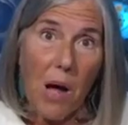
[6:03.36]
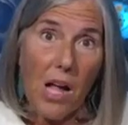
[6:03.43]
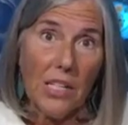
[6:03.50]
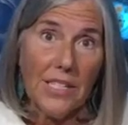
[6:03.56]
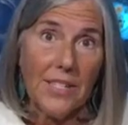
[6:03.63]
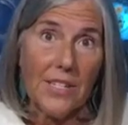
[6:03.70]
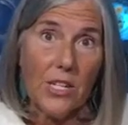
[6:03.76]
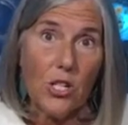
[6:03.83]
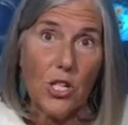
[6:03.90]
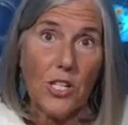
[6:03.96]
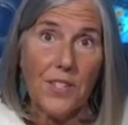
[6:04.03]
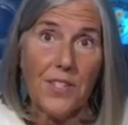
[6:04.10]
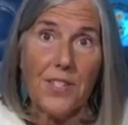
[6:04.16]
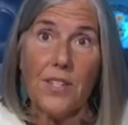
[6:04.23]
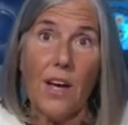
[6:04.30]

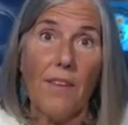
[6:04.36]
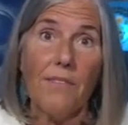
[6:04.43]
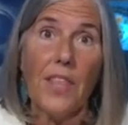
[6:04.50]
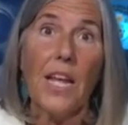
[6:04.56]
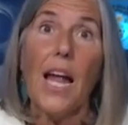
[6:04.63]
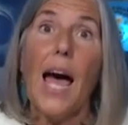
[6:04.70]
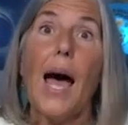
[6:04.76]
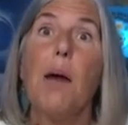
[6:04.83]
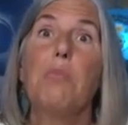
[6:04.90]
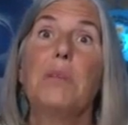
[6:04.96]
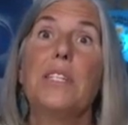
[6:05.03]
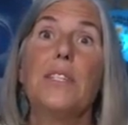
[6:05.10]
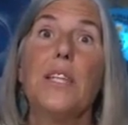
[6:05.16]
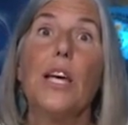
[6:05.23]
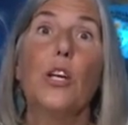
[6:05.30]
politician stuff that
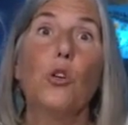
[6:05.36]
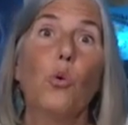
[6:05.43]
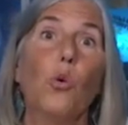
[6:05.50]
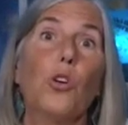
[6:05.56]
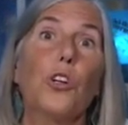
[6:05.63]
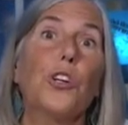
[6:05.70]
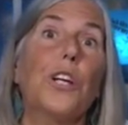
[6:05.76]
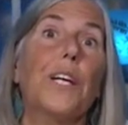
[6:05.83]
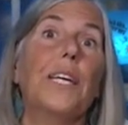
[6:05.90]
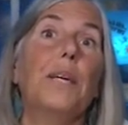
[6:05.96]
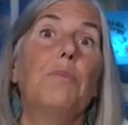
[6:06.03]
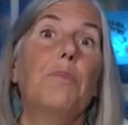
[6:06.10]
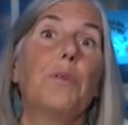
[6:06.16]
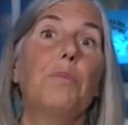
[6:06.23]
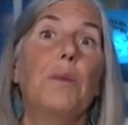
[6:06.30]
happens in order to
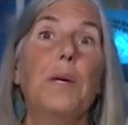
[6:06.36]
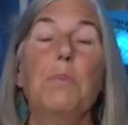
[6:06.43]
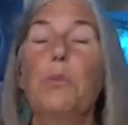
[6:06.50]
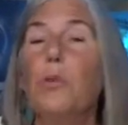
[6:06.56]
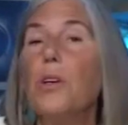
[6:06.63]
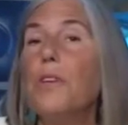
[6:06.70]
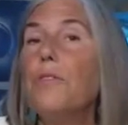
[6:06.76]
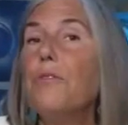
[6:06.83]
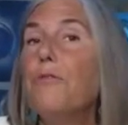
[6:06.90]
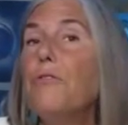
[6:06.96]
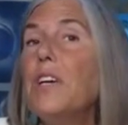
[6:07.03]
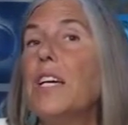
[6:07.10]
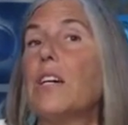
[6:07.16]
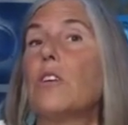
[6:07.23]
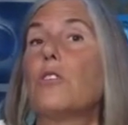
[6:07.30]
keep the people in
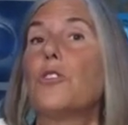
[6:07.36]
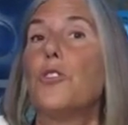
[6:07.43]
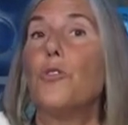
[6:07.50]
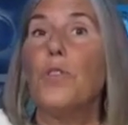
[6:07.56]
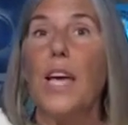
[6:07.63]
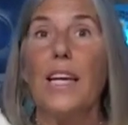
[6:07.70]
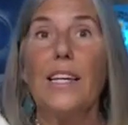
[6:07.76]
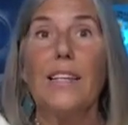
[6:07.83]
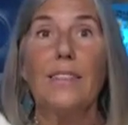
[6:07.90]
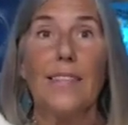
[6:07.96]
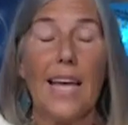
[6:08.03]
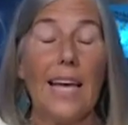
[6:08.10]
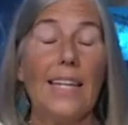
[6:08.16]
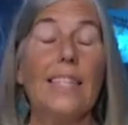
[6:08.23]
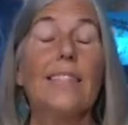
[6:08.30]
fear so they
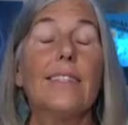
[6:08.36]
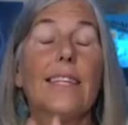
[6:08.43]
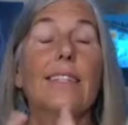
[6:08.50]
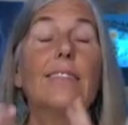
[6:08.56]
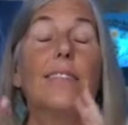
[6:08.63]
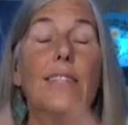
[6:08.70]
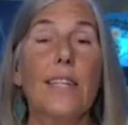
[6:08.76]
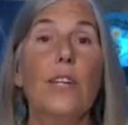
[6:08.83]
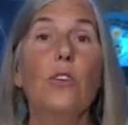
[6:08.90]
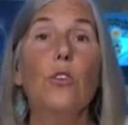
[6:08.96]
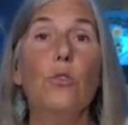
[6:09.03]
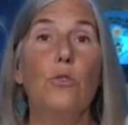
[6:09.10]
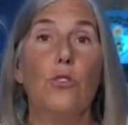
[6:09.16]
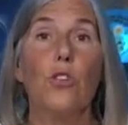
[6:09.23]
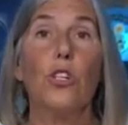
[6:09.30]
can
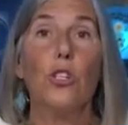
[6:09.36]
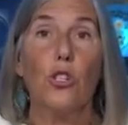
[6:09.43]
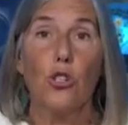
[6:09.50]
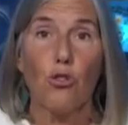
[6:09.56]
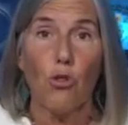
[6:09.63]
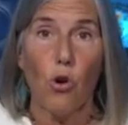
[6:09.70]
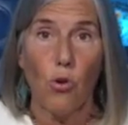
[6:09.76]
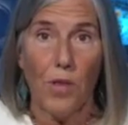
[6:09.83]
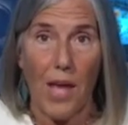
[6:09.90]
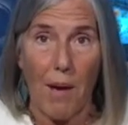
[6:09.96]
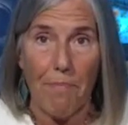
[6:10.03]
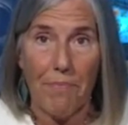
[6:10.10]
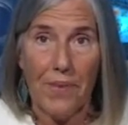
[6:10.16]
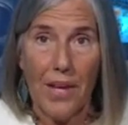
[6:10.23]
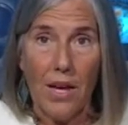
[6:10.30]
continue to control
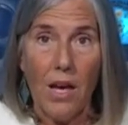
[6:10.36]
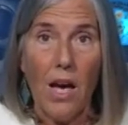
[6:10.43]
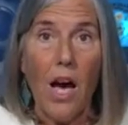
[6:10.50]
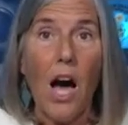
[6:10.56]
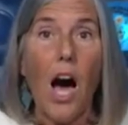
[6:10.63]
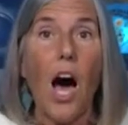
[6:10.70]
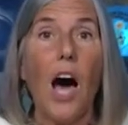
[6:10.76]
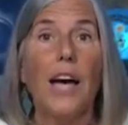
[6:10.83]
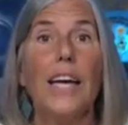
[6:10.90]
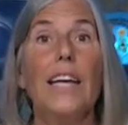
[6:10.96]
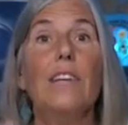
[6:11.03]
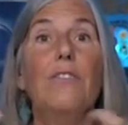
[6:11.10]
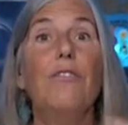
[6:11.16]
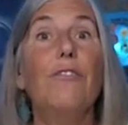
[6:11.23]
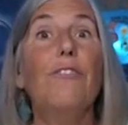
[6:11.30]
them.
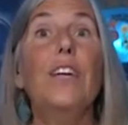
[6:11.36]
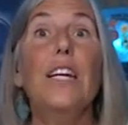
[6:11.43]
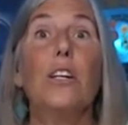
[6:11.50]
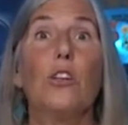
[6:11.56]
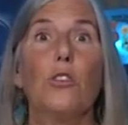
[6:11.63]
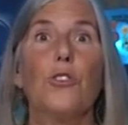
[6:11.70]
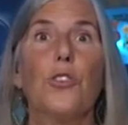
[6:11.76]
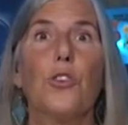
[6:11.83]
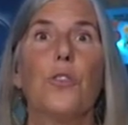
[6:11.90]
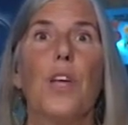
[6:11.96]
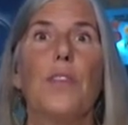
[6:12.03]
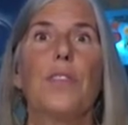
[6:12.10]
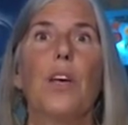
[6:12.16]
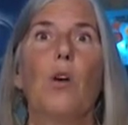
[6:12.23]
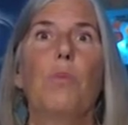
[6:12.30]
In fear so
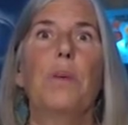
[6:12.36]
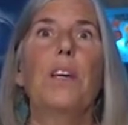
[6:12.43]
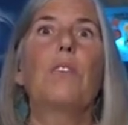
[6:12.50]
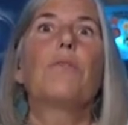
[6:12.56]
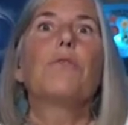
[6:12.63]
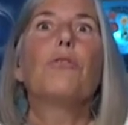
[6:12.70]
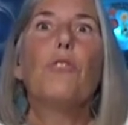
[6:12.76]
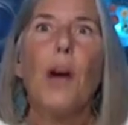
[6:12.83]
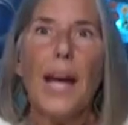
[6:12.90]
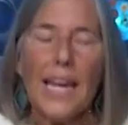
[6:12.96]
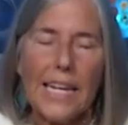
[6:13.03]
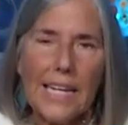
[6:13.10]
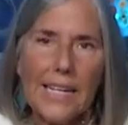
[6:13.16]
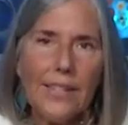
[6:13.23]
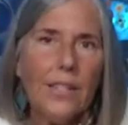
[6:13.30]
that they'll be
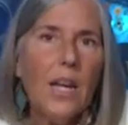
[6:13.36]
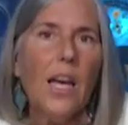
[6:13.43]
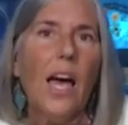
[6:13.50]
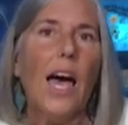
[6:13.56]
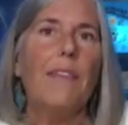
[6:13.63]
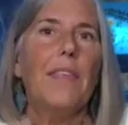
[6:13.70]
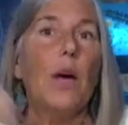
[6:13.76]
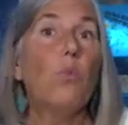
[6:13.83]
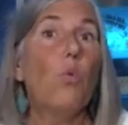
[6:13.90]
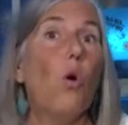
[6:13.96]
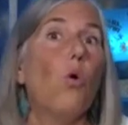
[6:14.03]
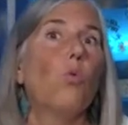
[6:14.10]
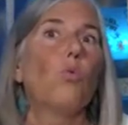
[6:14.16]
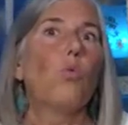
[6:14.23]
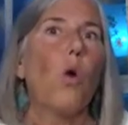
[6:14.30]
afraid and they
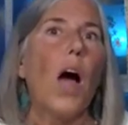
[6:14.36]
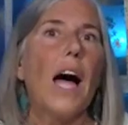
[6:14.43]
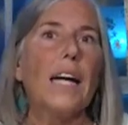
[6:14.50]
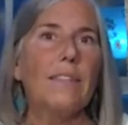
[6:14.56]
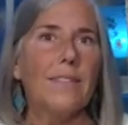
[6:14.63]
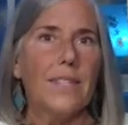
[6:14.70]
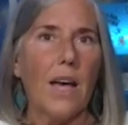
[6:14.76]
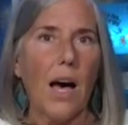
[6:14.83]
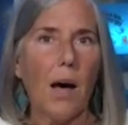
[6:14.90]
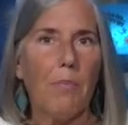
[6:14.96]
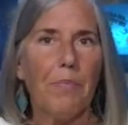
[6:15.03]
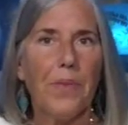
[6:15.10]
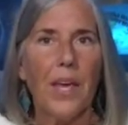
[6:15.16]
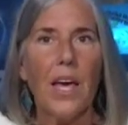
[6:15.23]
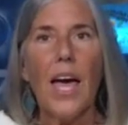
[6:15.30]
won't rise up.
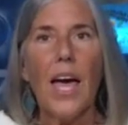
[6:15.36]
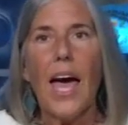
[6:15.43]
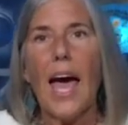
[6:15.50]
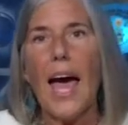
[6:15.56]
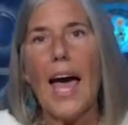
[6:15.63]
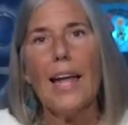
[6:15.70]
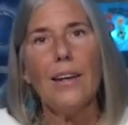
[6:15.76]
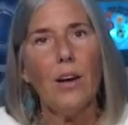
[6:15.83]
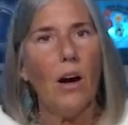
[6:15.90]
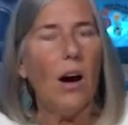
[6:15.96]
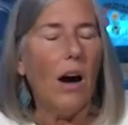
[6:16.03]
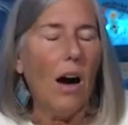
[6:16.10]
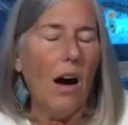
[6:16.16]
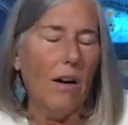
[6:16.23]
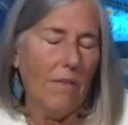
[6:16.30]
And
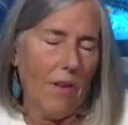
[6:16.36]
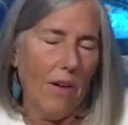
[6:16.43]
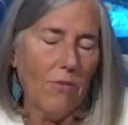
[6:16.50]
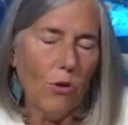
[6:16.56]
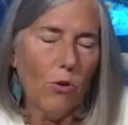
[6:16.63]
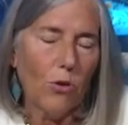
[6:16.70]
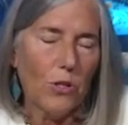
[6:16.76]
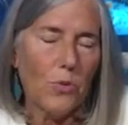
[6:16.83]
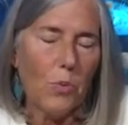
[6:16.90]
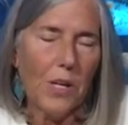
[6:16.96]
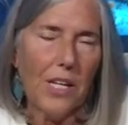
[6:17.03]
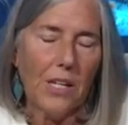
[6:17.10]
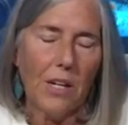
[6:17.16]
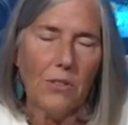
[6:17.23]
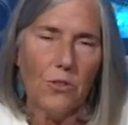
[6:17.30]
of course, we
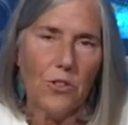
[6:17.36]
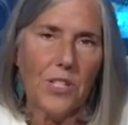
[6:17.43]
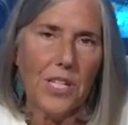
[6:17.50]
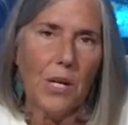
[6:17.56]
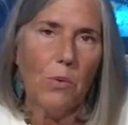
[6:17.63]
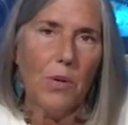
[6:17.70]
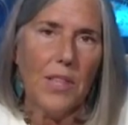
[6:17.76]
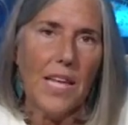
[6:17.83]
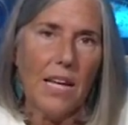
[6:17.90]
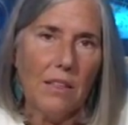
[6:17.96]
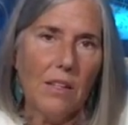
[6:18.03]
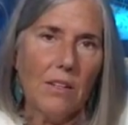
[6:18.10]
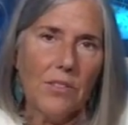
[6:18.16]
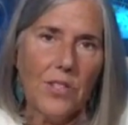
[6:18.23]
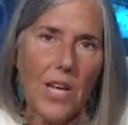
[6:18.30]
can understand what
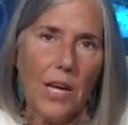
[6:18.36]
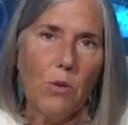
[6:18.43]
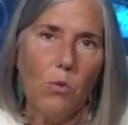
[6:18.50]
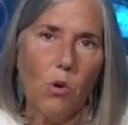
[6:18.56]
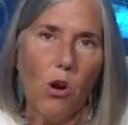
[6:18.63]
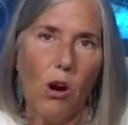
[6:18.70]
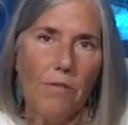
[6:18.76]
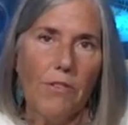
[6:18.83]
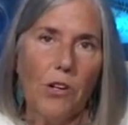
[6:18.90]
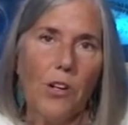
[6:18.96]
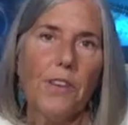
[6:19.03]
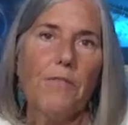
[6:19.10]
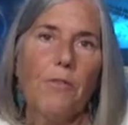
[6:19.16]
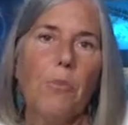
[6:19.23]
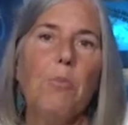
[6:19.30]
that looks like. We're all
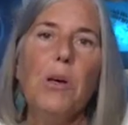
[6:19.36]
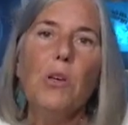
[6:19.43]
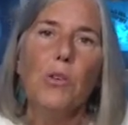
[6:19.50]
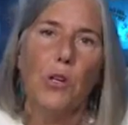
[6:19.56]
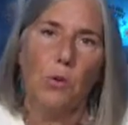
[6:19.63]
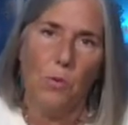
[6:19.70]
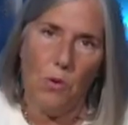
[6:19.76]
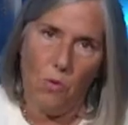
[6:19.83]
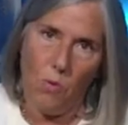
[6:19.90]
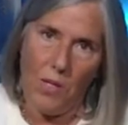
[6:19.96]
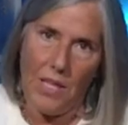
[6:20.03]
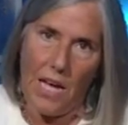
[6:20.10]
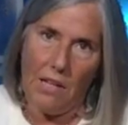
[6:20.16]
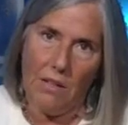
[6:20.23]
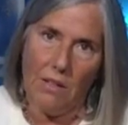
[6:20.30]
very familiar with
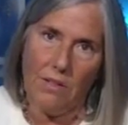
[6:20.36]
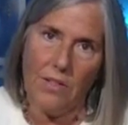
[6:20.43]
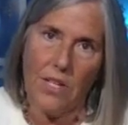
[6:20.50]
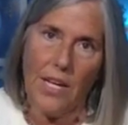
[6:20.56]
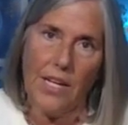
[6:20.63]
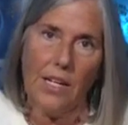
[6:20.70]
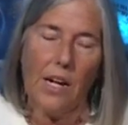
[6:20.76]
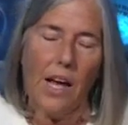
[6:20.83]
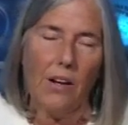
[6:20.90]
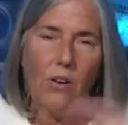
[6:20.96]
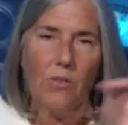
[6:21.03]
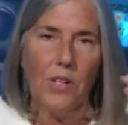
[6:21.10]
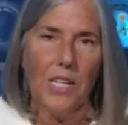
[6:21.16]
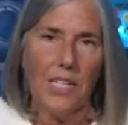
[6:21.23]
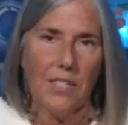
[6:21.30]
what that looks like, and I
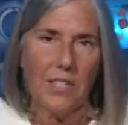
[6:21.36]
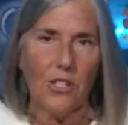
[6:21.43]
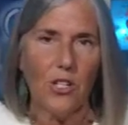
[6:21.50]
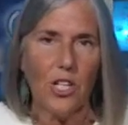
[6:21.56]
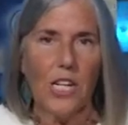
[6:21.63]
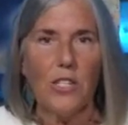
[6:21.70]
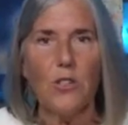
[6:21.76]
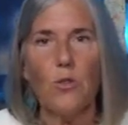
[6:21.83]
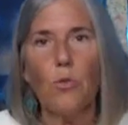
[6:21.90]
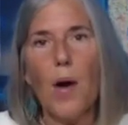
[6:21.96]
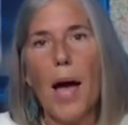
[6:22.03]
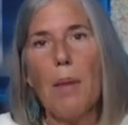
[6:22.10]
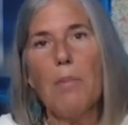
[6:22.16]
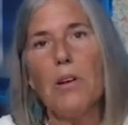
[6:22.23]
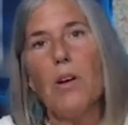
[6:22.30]
don't need to chase a
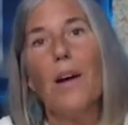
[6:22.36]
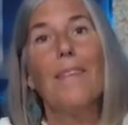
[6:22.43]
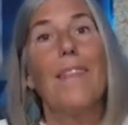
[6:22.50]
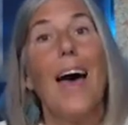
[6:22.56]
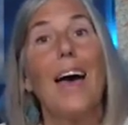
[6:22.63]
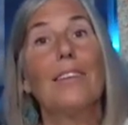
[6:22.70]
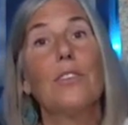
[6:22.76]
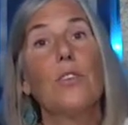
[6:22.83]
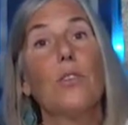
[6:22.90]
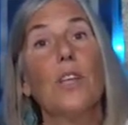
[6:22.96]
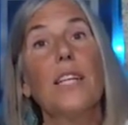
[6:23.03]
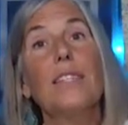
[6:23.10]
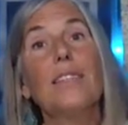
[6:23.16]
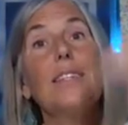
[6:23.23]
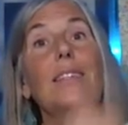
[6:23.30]
rabbit on that. So
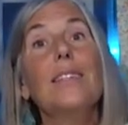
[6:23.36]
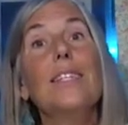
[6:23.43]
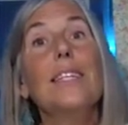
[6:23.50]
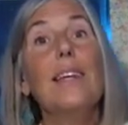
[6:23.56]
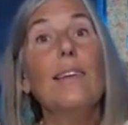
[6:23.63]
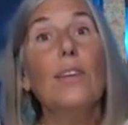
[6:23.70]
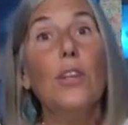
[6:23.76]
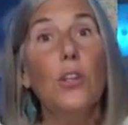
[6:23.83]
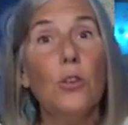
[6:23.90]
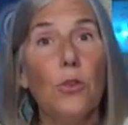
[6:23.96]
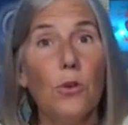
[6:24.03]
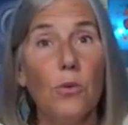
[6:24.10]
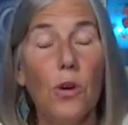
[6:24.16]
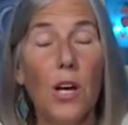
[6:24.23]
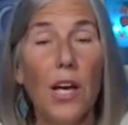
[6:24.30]
let's
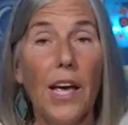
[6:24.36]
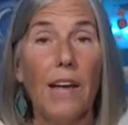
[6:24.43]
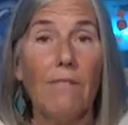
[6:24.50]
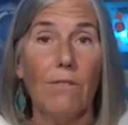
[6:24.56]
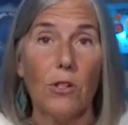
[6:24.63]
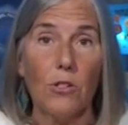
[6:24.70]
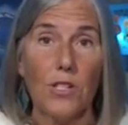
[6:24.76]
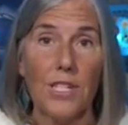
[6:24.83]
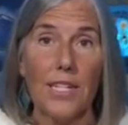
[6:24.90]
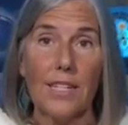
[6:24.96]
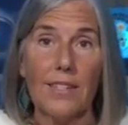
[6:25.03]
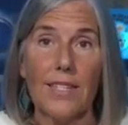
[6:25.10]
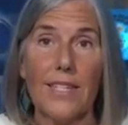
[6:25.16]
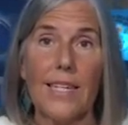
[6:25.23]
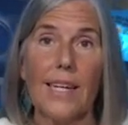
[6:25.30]
continue in verse
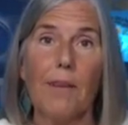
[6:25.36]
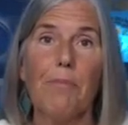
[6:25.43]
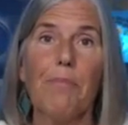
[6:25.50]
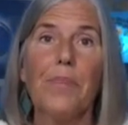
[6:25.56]
16.